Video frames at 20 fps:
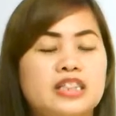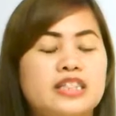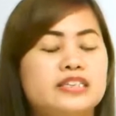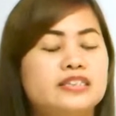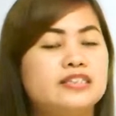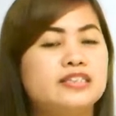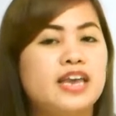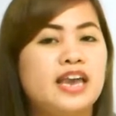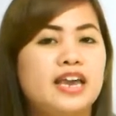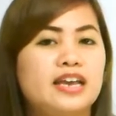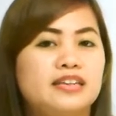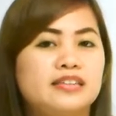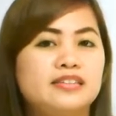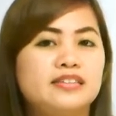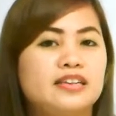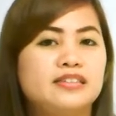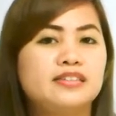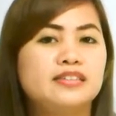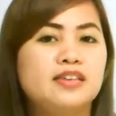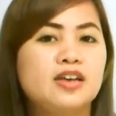In this
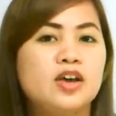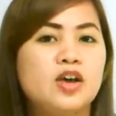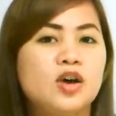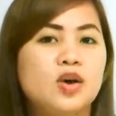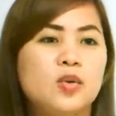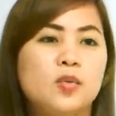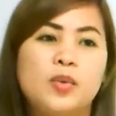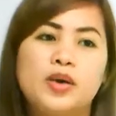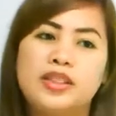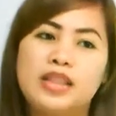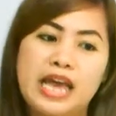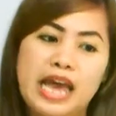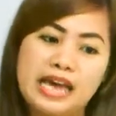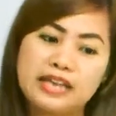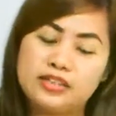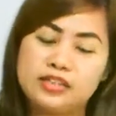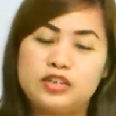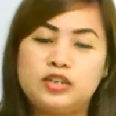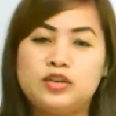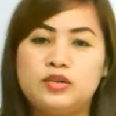case, when they
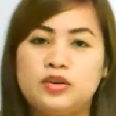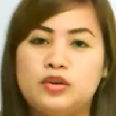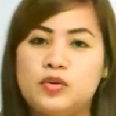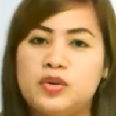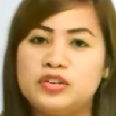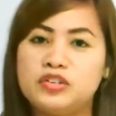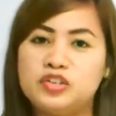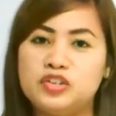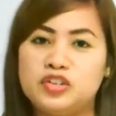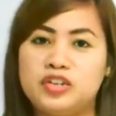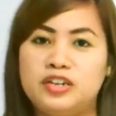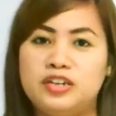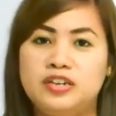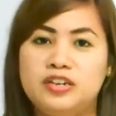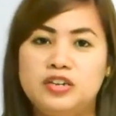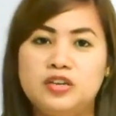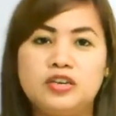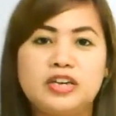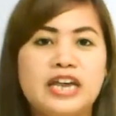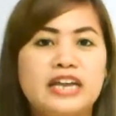ask you a
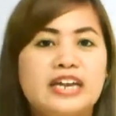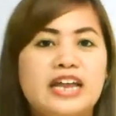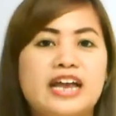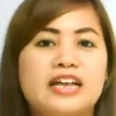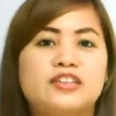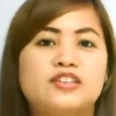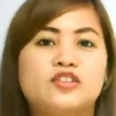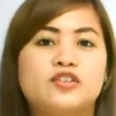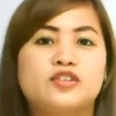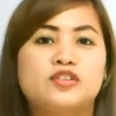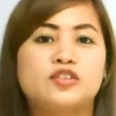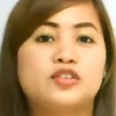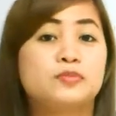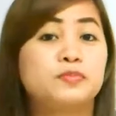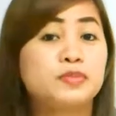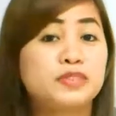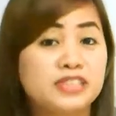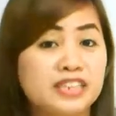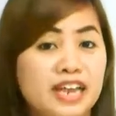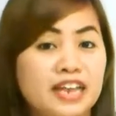question, you can answer
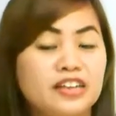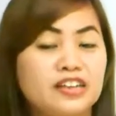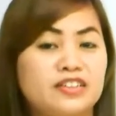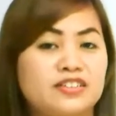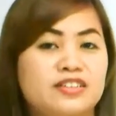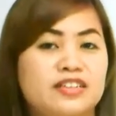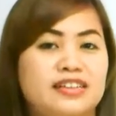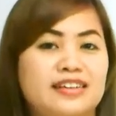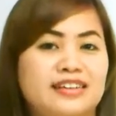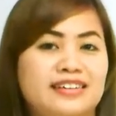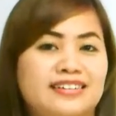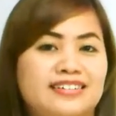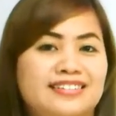spontaneously.